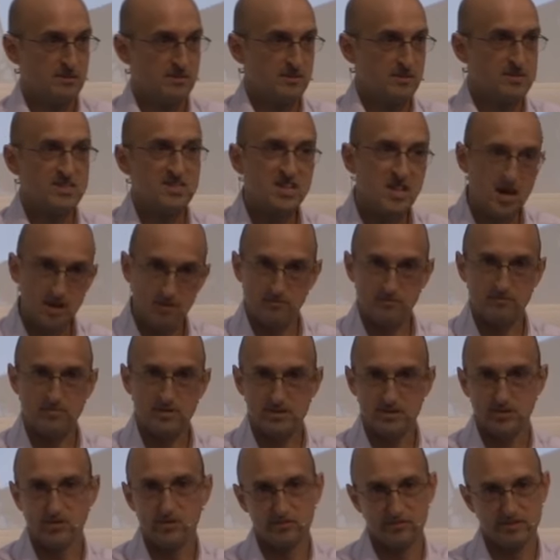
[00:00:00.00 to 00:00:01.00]
so
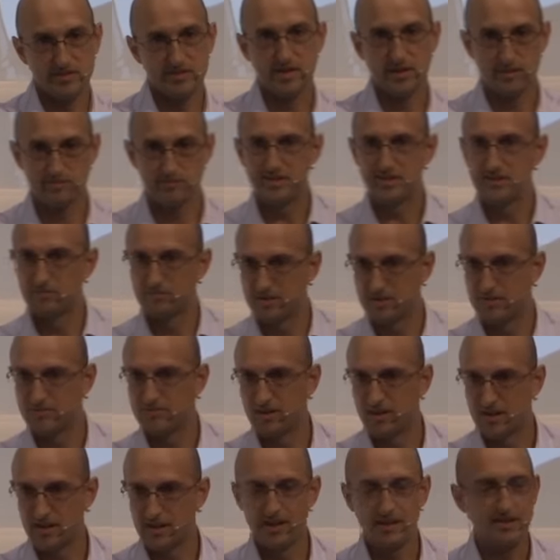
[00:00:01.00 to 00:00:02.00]
obviously I'm
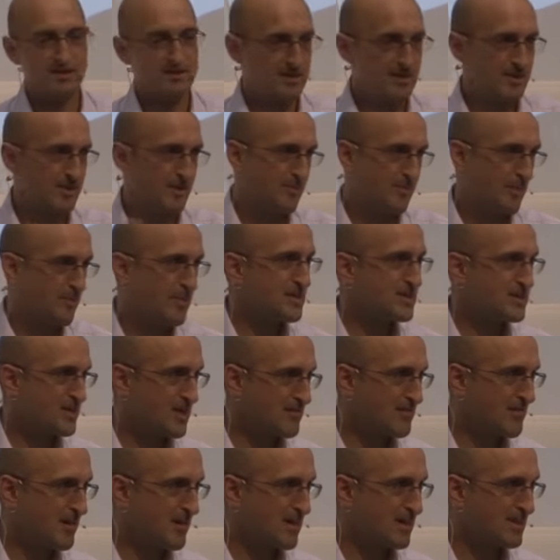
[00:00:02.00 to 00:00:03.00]
simplifying, am I
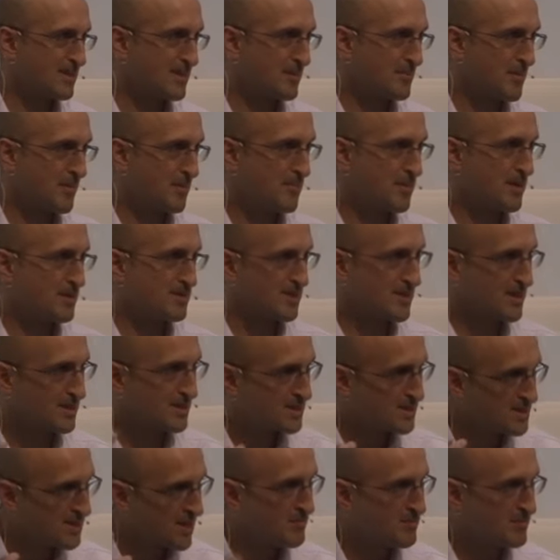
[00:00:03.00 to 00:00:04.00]
generalizing a bit much here?
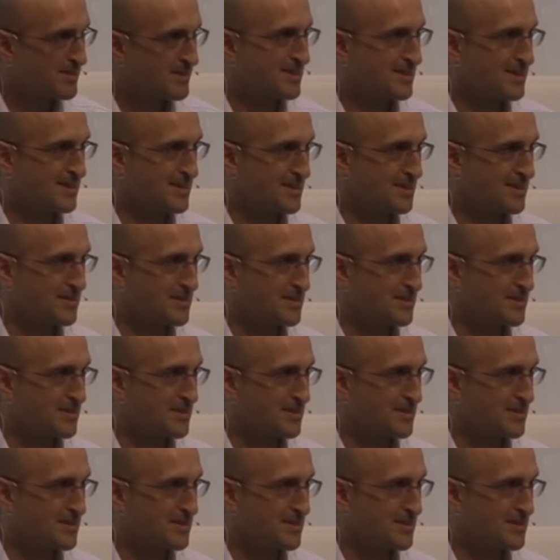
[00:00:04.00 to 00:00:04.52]
Some senior